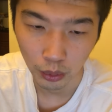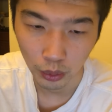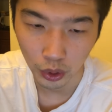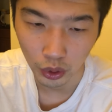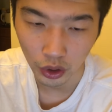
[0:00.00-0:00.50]

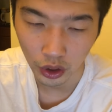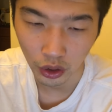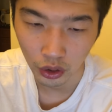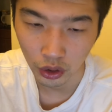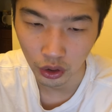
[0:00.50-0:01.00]

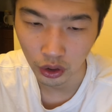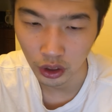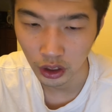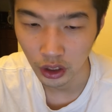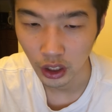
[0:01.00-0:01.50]
musicologist
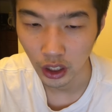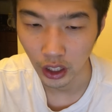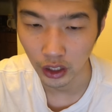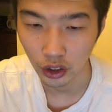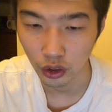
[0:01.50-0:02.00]

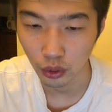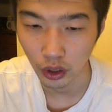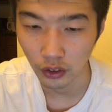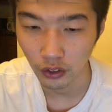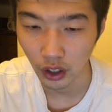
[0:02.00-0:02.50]
at
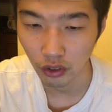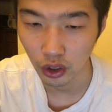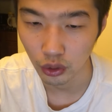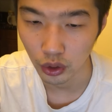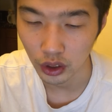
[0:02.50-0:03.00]
around
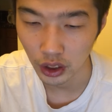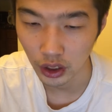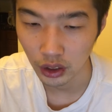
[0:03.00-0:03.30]
500 CE.